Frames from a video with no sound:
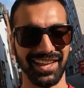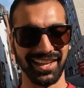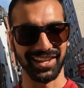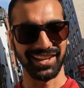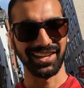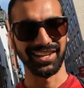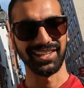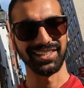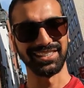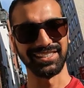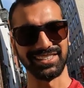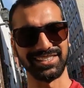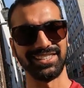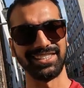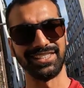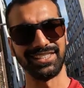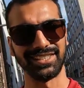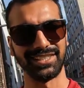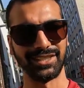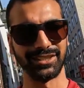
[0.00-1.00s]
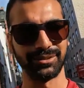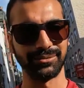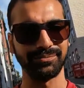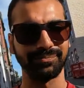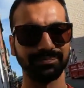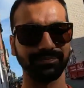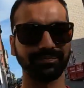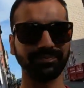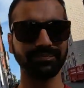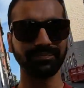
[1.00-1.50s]
and uh,
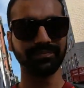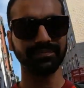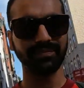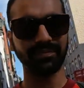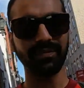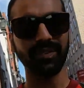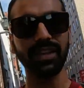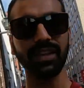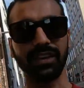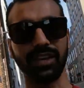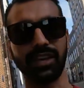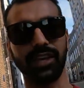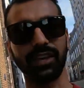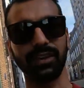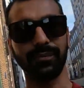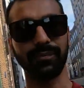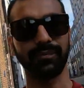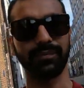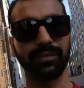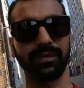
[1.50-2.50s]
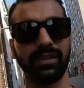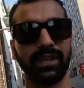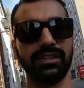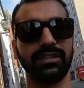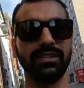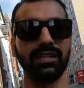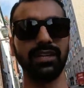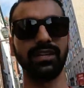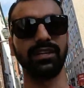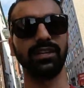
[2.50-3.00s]
yeah
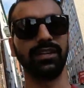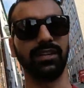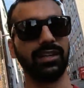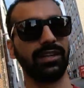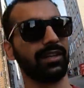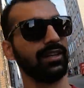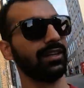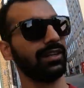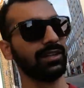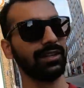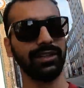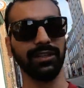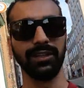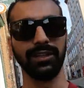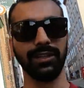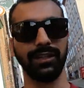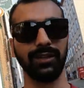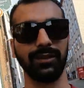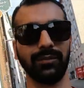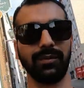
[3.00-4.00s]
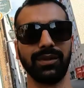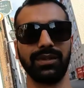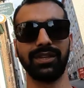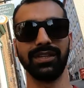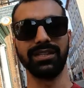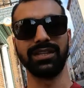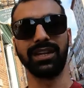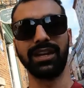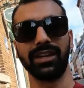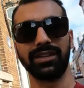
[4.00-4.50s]
let's see what
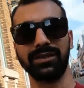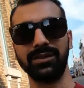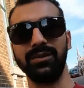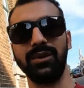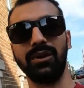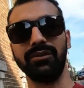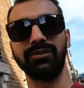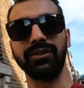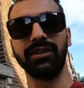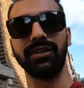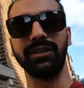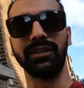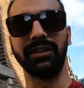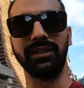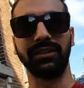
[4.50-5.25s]
this day has to offer